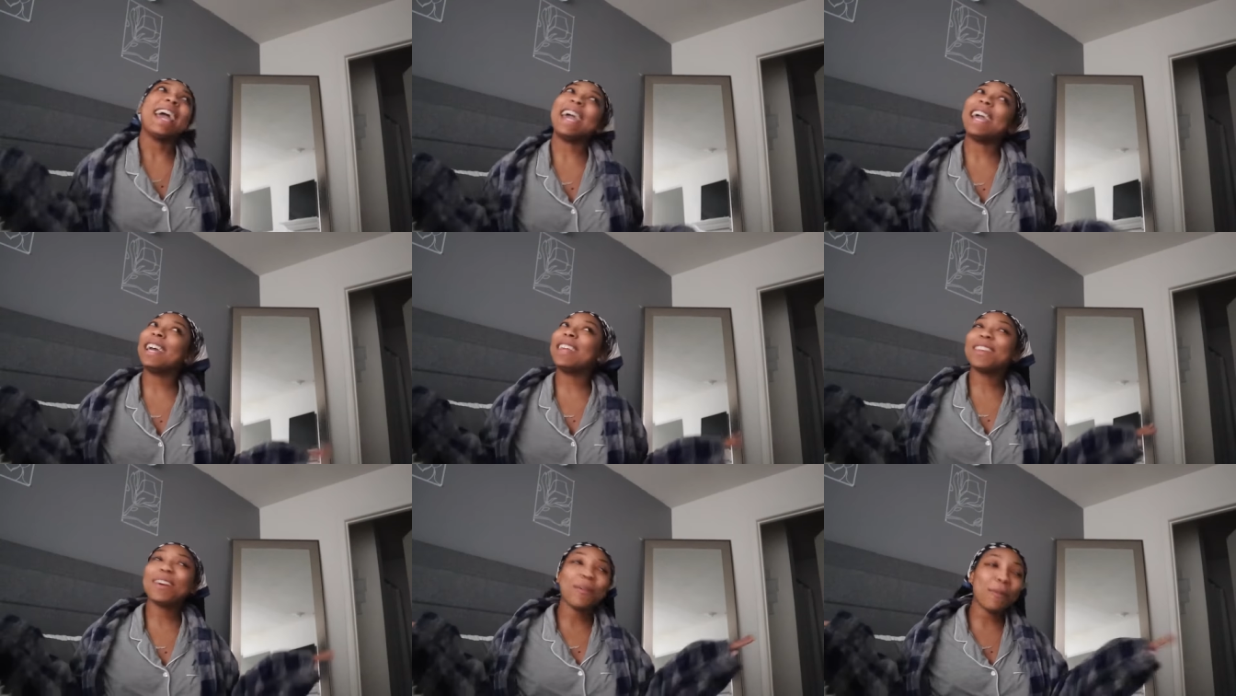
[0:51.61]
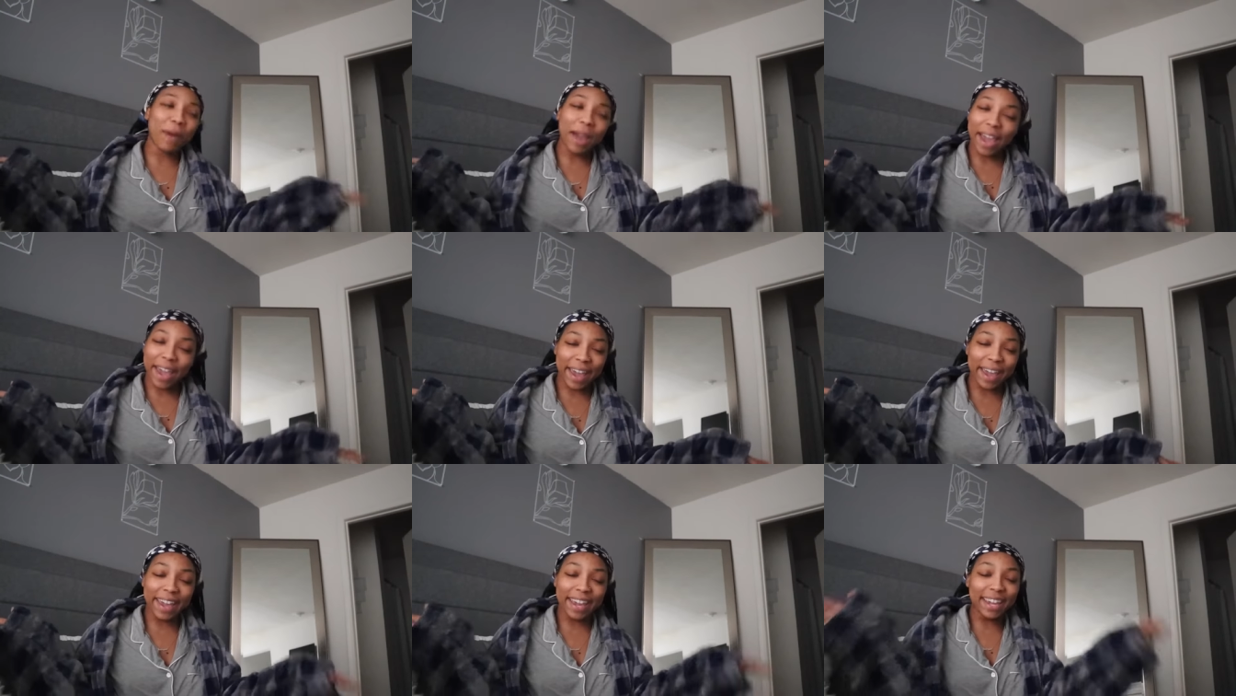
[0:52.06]
Either
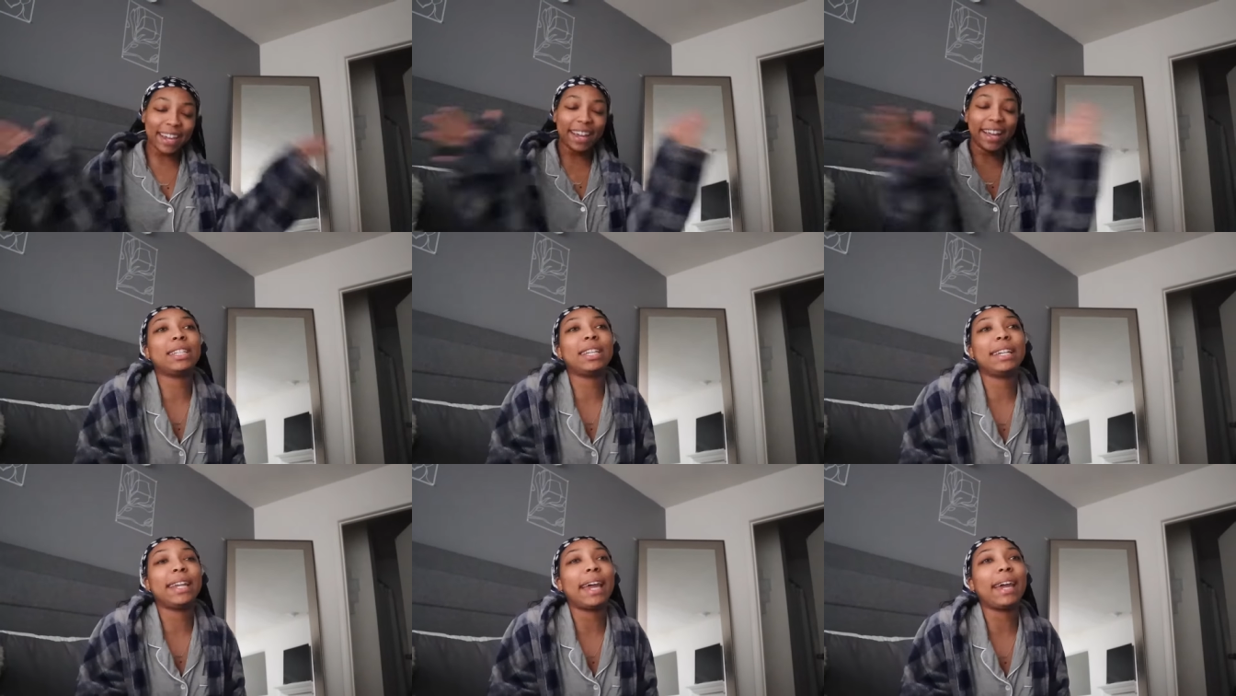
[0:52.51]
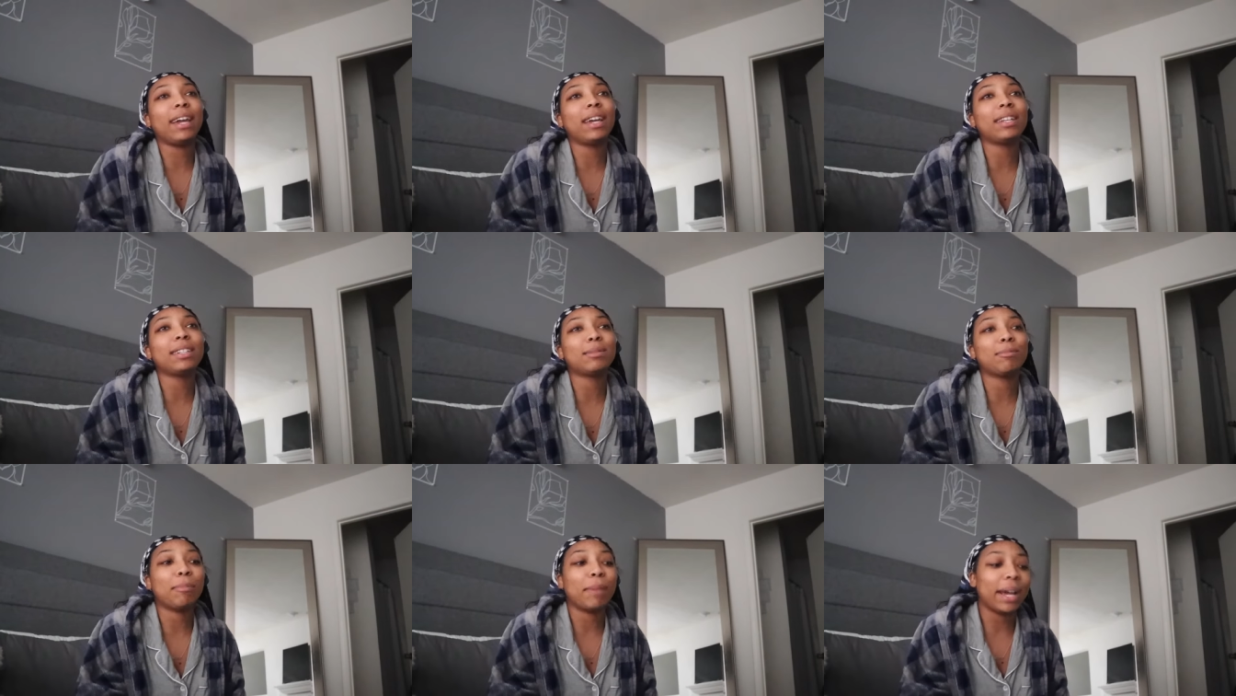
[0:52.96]
way, today
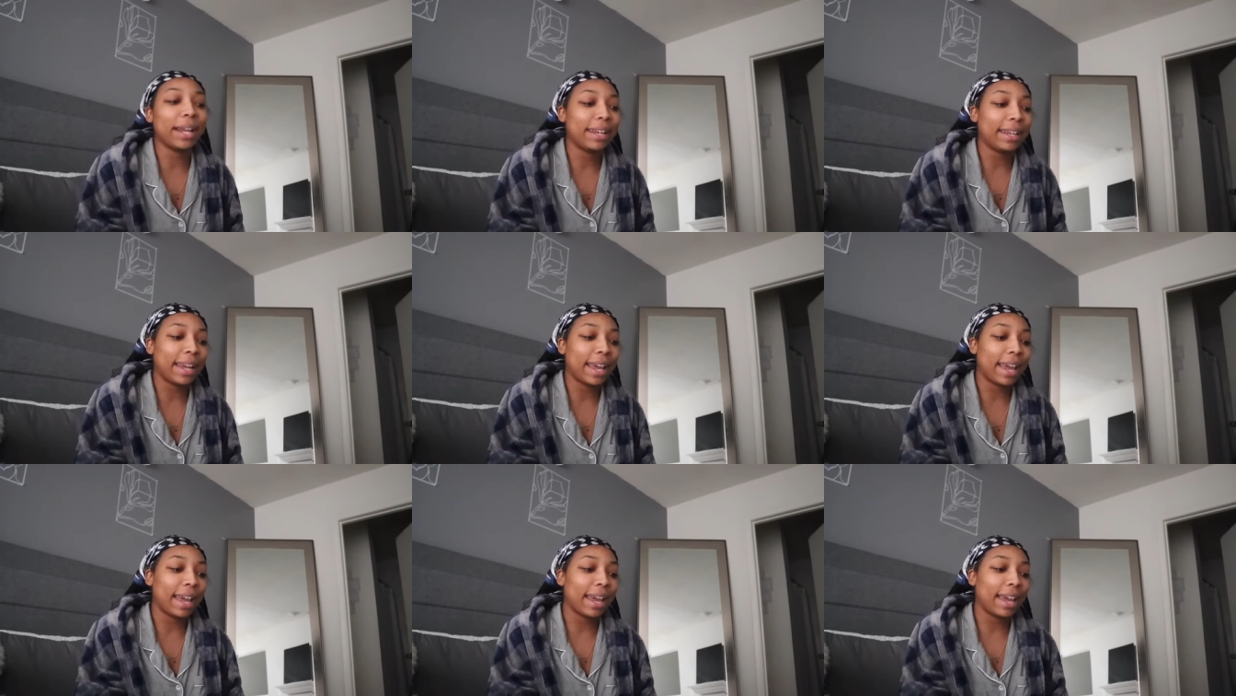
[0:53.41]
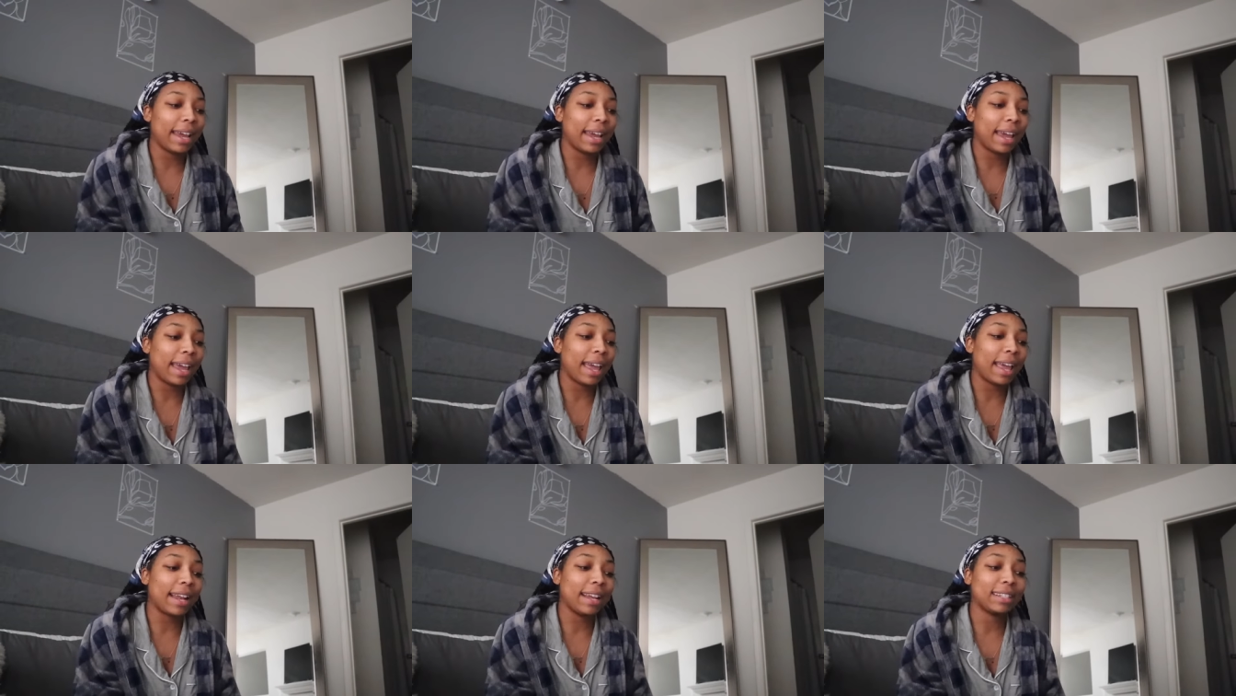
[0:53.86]
is
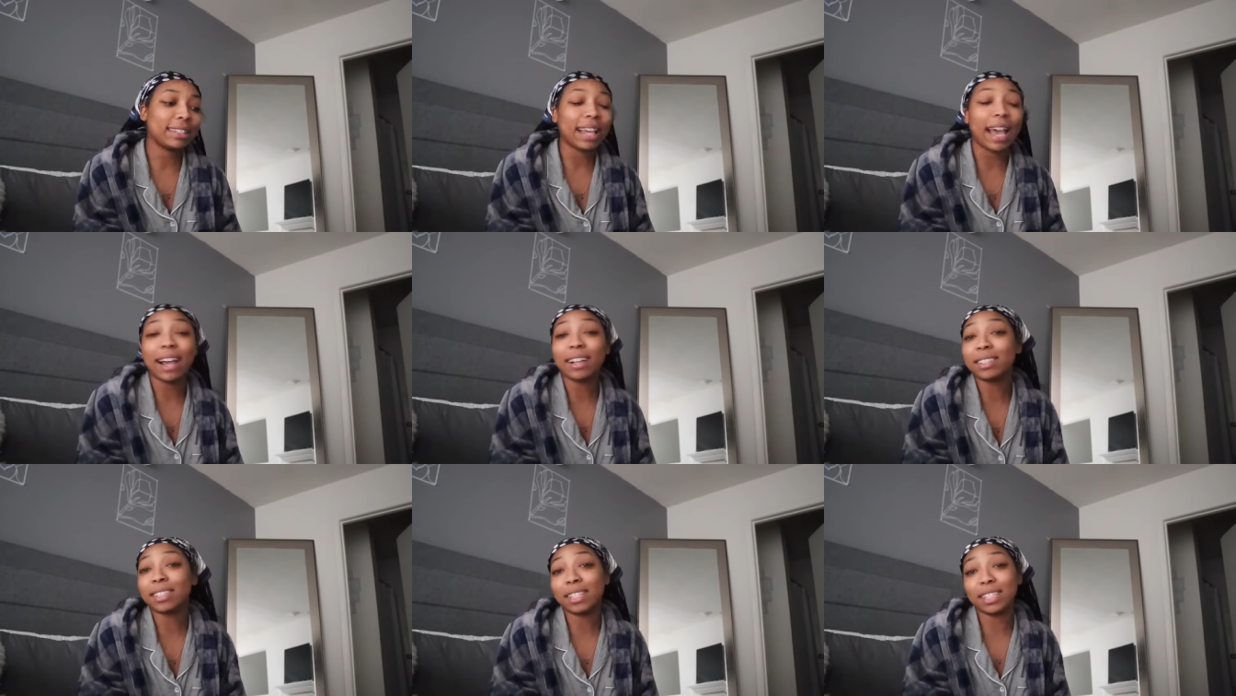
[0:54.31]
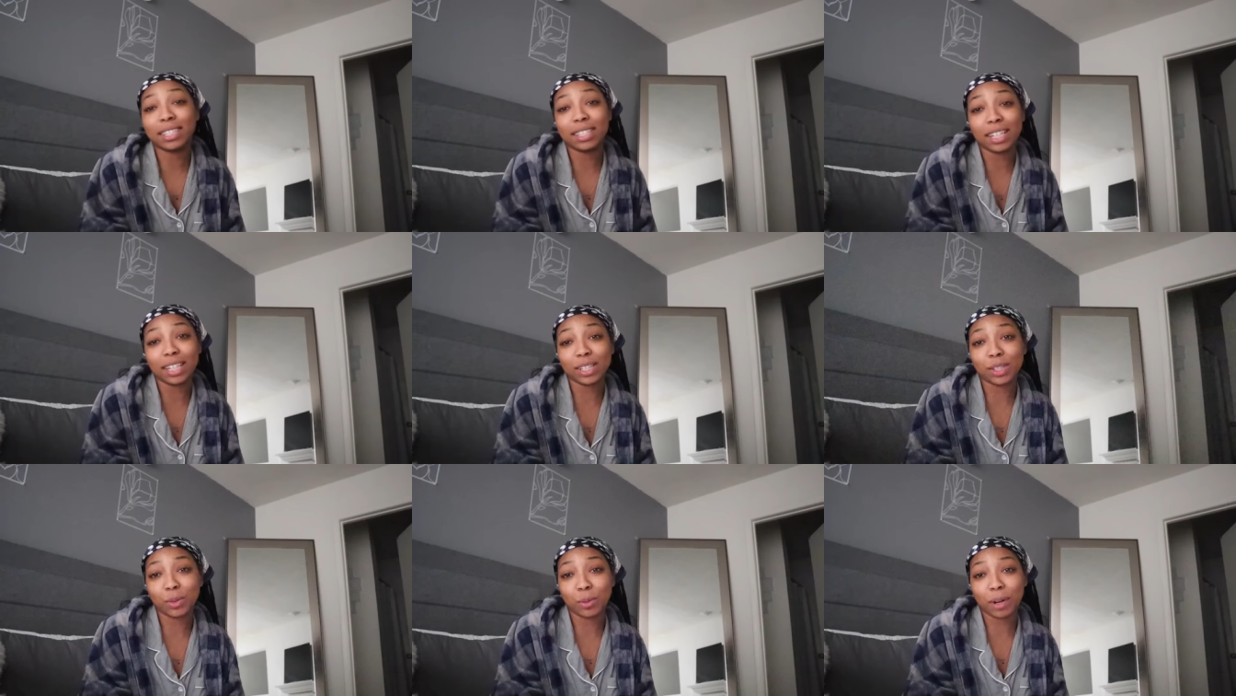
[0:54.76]
Monday and it's actually
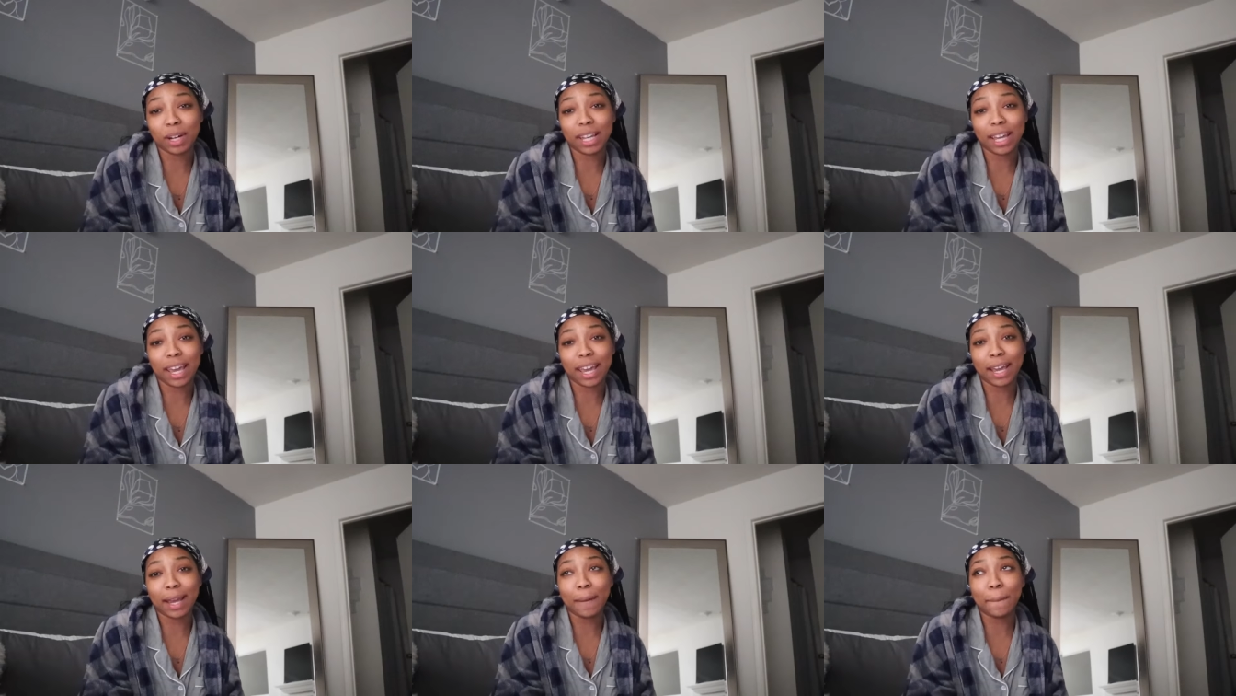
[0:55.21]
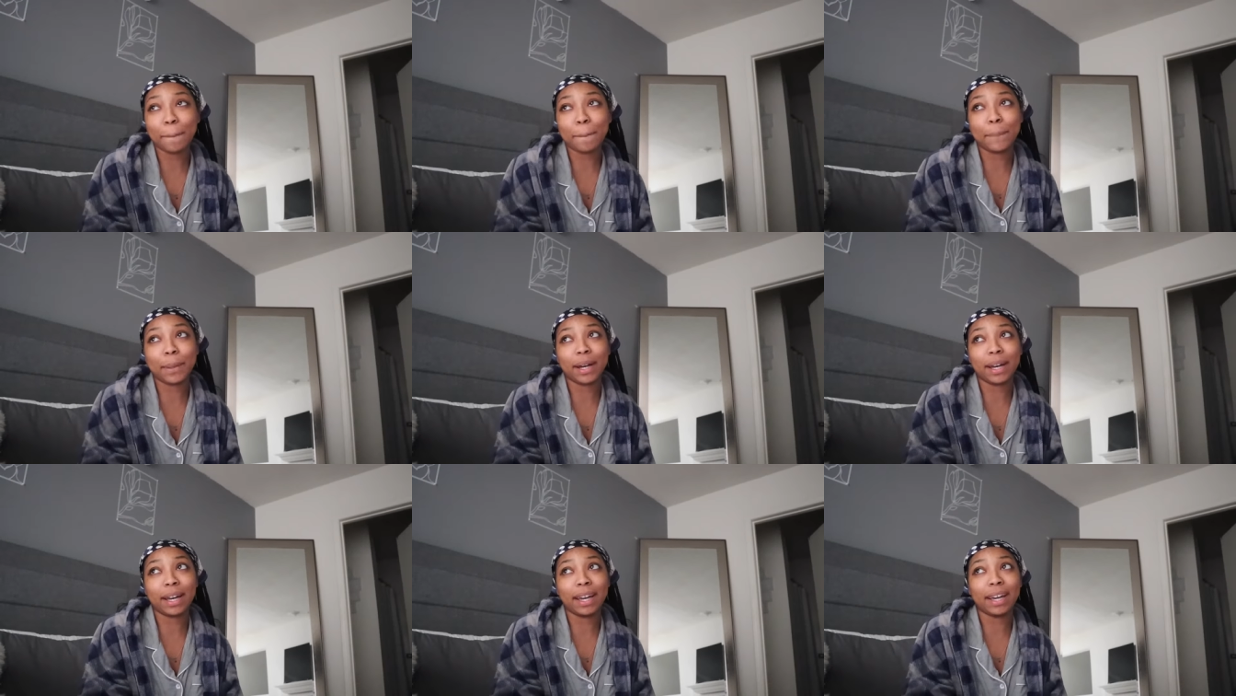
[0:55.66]

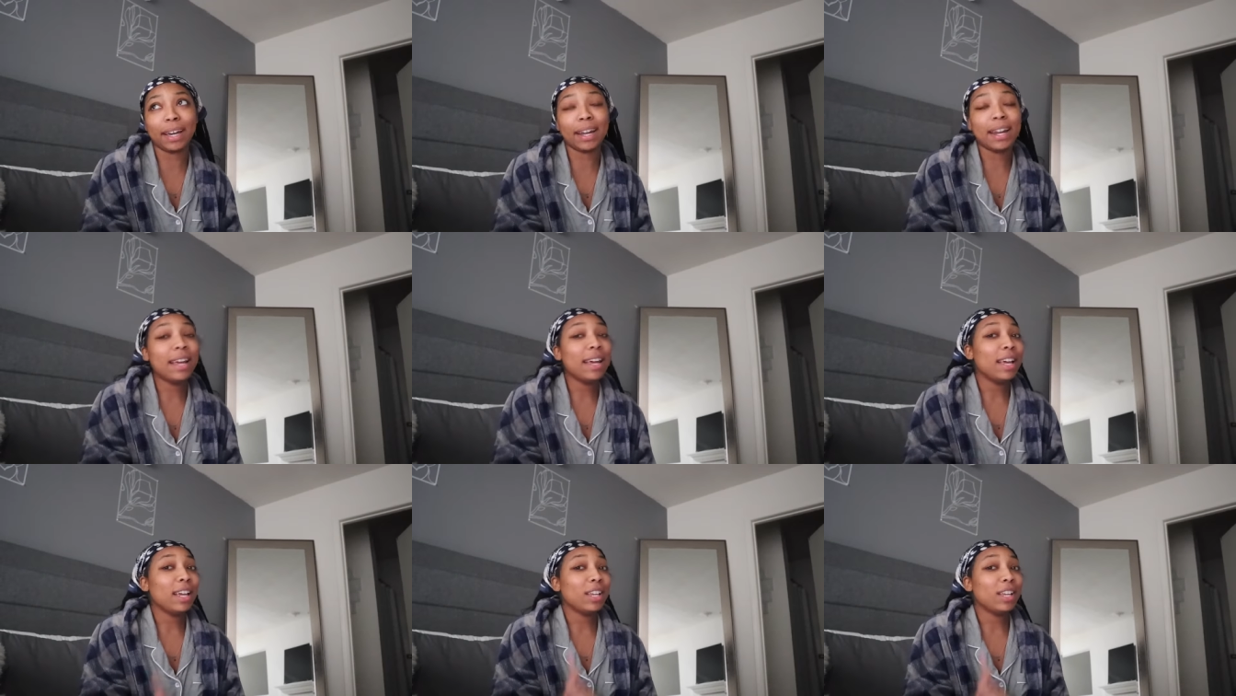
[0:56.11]
6.28, but